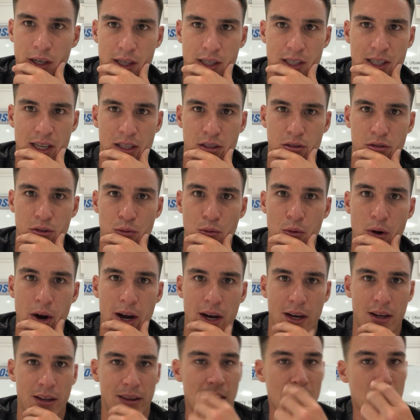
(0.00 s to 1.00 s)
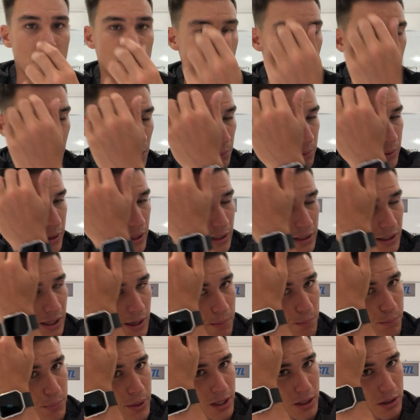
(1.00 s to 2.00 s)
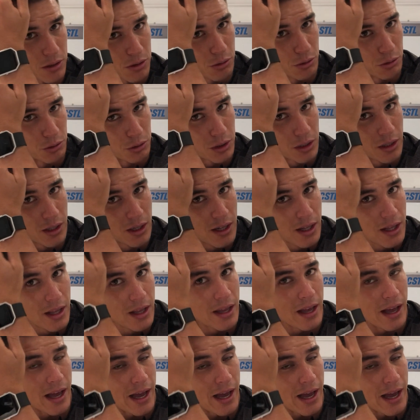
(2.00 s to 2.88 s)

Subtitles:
accessory work that will help things like pistols